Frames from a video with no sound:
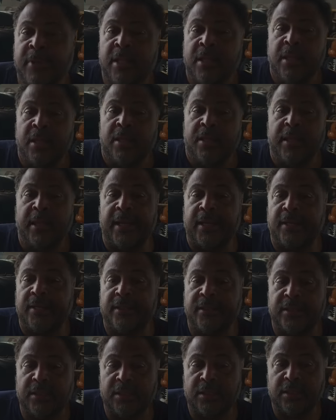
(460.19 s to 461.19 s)
Yeah,
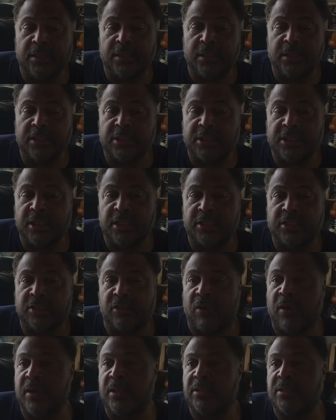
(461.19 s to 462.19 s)
this shit is
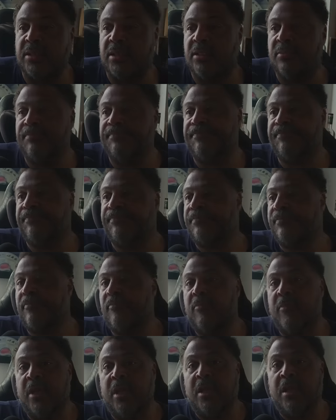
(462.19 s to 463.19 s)
crazy.
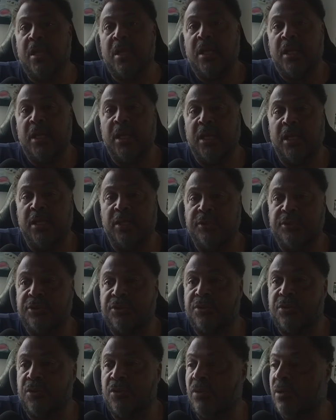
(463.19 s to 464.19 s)
It is
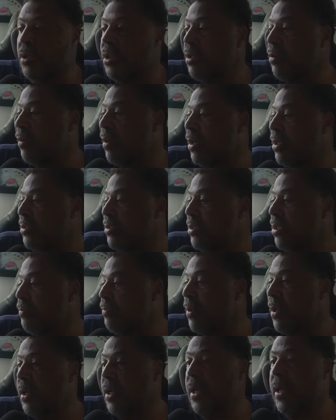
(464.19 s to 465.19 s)
truly crazy,
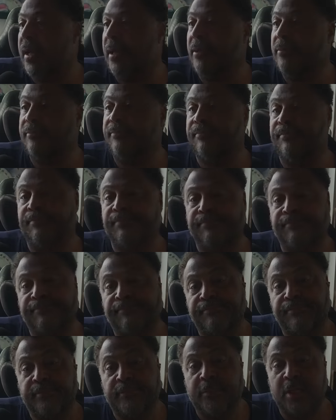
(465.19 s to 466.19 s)
but hey,
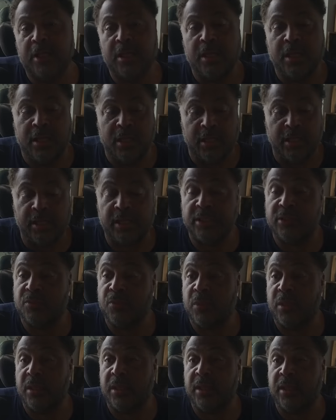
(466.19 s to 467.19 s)
it is
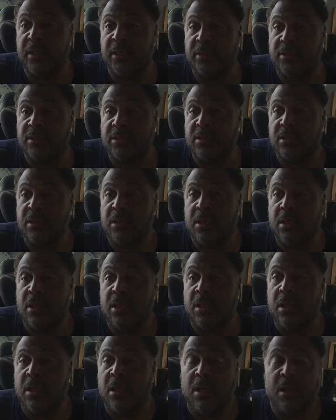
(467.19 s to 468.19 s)
what it is.
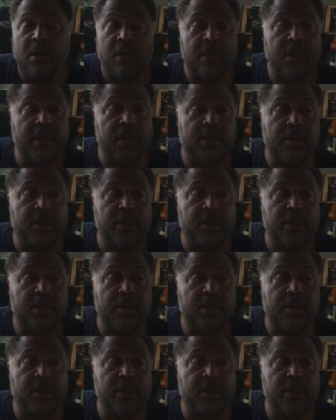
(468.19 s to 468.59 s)
All right, good